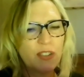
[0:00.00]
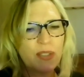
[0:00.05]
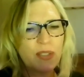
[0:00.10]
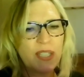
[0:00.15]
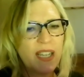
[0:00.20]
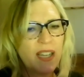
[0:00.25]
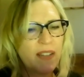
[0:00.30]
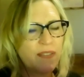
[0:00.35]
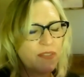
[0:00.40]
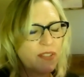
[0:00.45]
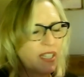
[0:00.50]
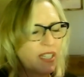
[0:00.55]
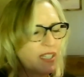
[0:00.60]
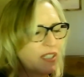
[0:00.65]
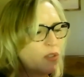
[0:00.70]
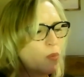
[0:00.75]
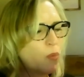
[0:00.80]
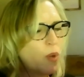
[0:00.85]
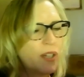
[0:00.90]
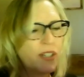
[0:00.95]
They have
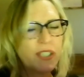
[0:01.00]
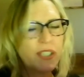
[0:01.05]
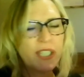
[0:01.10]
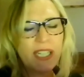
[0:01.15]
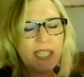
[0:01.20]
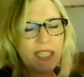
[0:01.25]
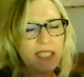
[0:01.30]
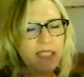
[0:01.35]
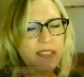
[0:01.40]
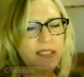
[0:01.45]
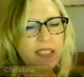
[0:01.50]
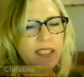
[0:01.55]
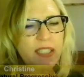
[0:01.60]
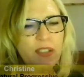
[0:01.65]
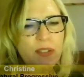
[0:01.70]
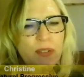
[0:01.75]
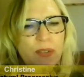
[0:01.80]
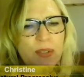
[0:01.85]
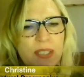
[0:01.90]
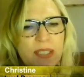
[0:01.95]
like the water cannons they
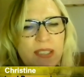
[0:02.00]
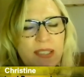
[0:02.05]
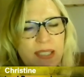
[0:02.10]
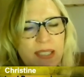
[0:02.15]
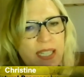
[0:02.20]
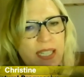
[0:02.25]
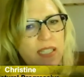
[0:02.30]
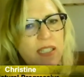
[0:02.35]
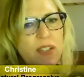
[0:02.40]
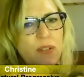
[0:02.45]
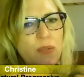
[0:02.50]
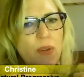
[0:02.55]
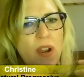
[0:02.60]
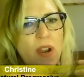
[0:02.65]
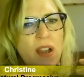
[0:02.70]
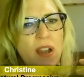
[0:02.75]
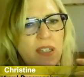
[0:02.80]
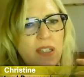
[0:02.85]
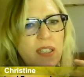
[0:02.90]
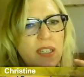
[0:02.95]
used at Standing
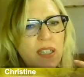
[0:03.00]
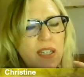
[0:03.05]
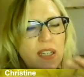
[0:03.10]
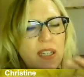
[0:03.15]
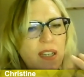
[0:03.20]
Rock,